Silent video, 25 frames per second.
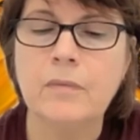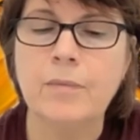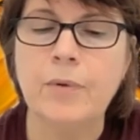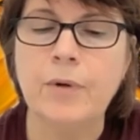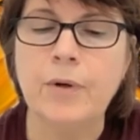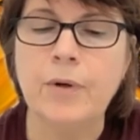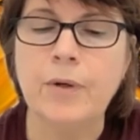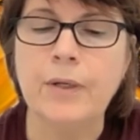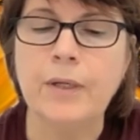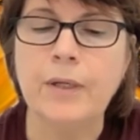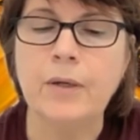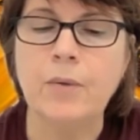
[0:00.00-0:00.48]

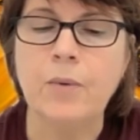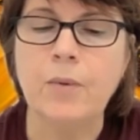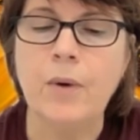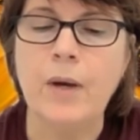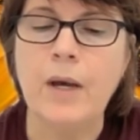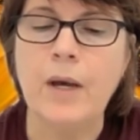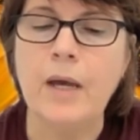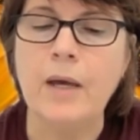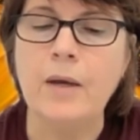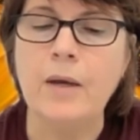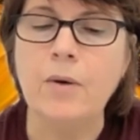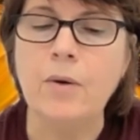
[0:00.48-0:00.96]
Burning
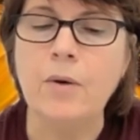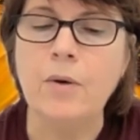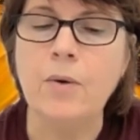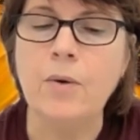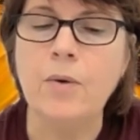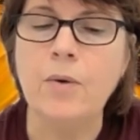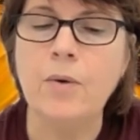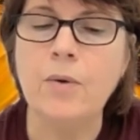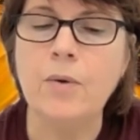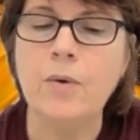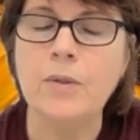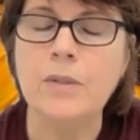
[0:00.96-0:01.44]
away
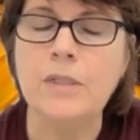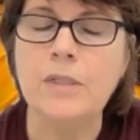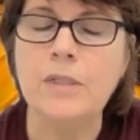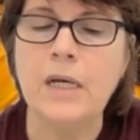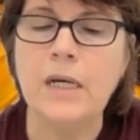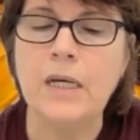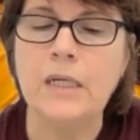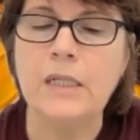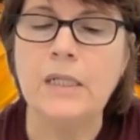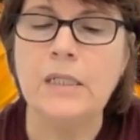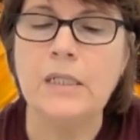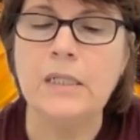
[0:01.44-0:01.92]
old
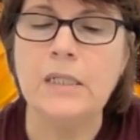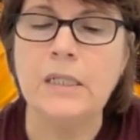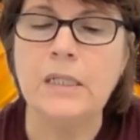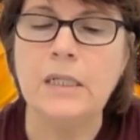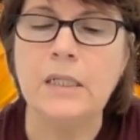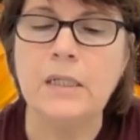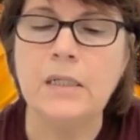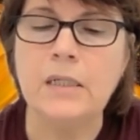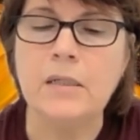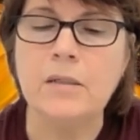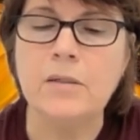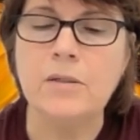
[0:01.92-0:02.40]

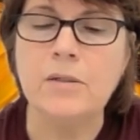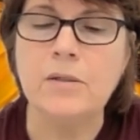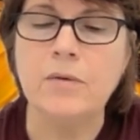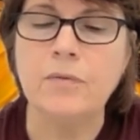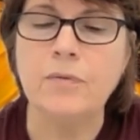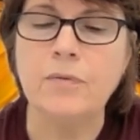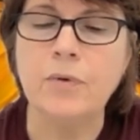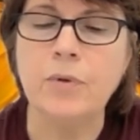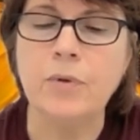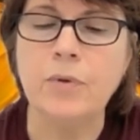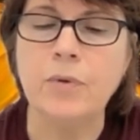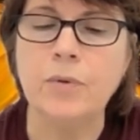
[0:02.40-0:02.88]
ideas
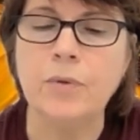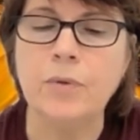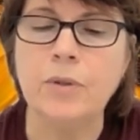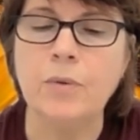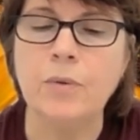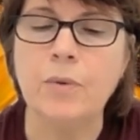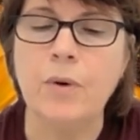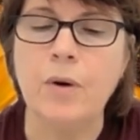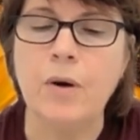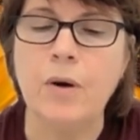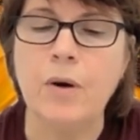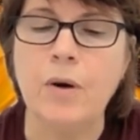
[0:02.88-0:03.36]
of who
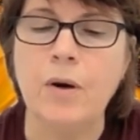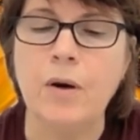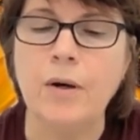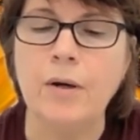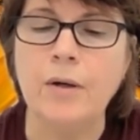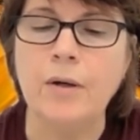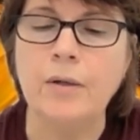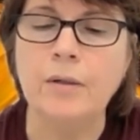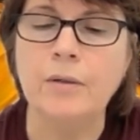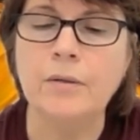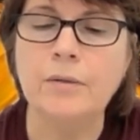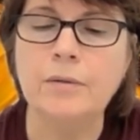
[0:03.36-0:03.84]
you
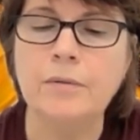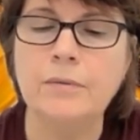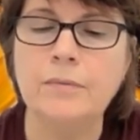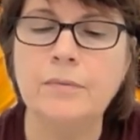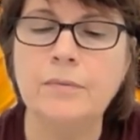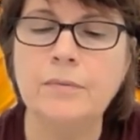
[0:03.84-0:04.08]
are.